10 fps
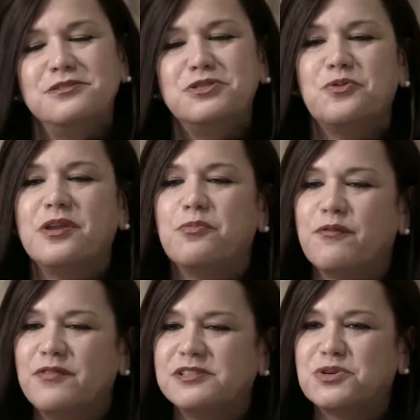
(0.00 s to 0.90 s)
do any
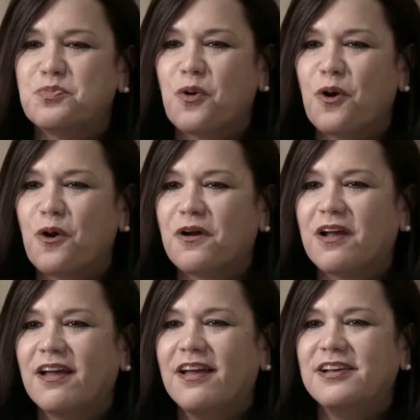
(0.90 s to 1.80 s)
revision
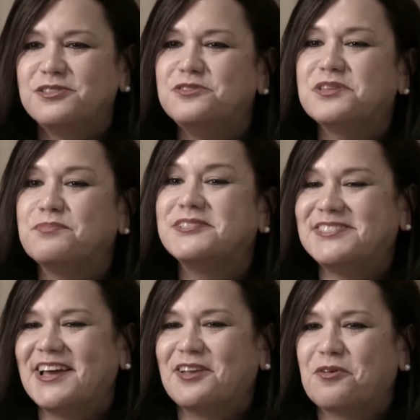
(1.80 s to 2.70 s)
work, do some
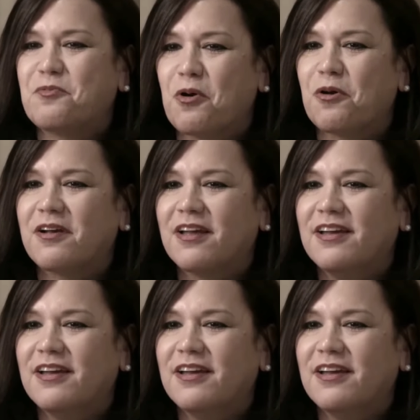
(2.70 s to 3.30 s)
aesthetic work